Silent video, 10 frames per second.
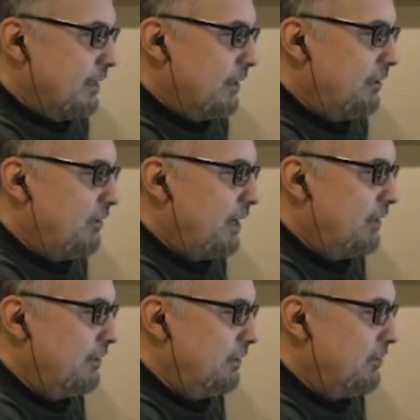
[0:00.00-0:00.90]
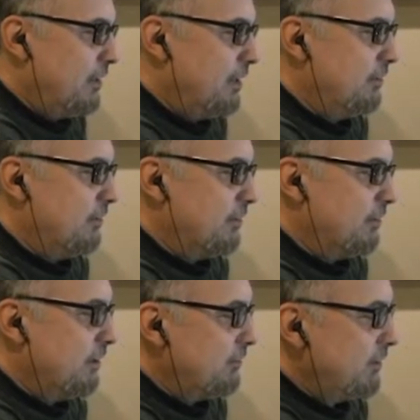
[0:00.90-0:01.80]
get around and do things
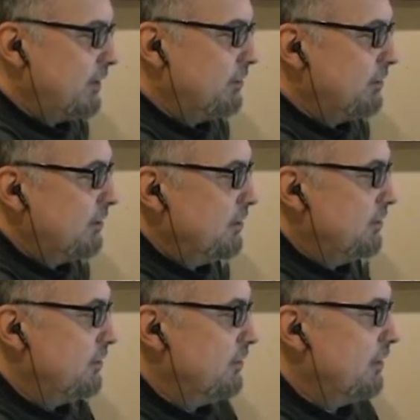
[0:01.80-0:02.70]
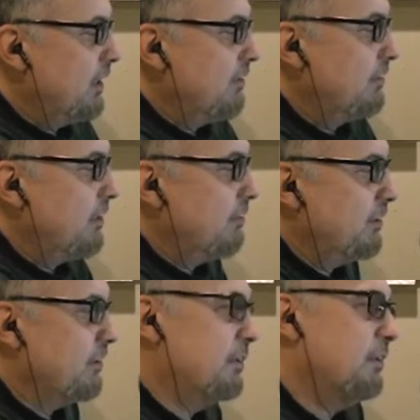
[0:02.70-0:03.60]
and run radio shows and do all that stuff.
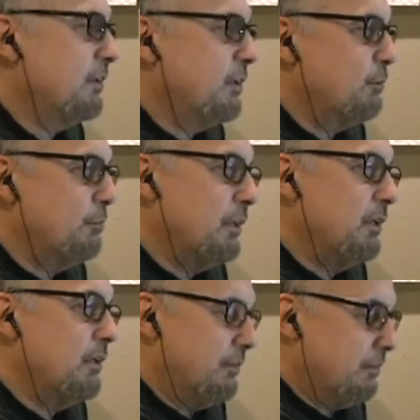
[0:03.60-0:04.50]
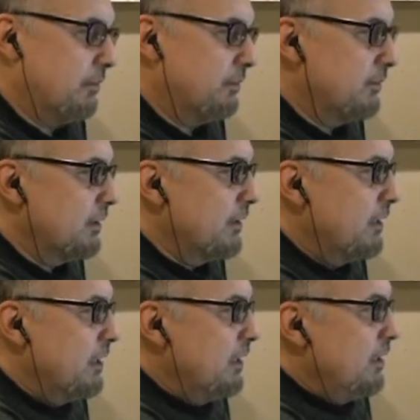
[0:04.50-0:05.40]
It can be difficult.
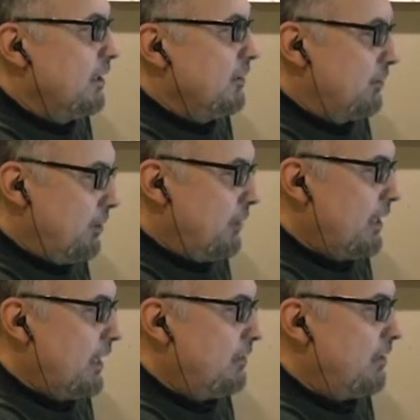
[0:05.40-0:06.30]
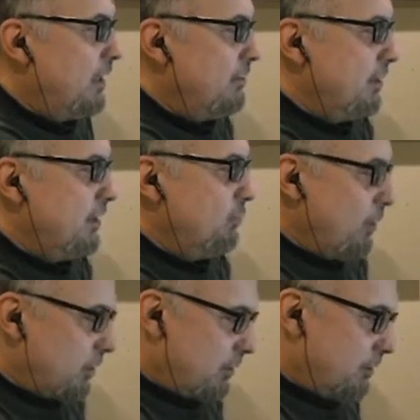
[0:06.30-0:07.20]
So anyway, as I said,
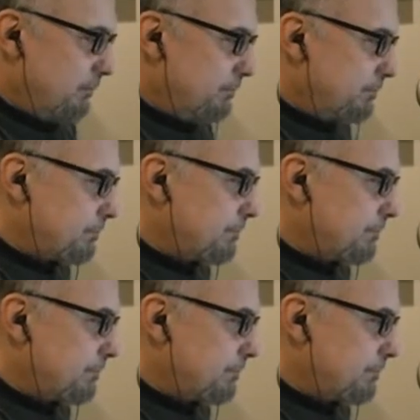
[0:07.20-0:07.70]
welcome.